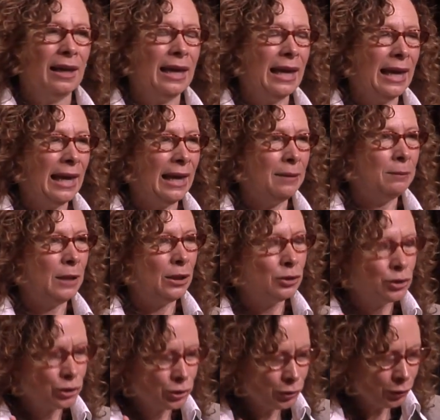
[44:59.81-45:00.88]
and made
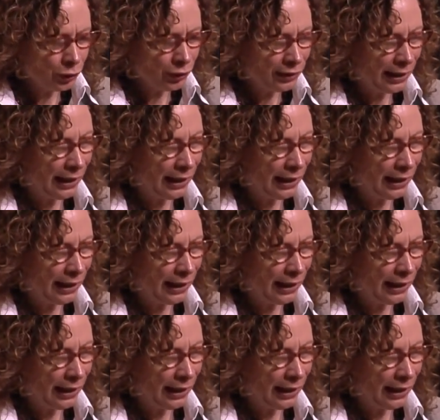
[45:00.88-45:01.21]
sure they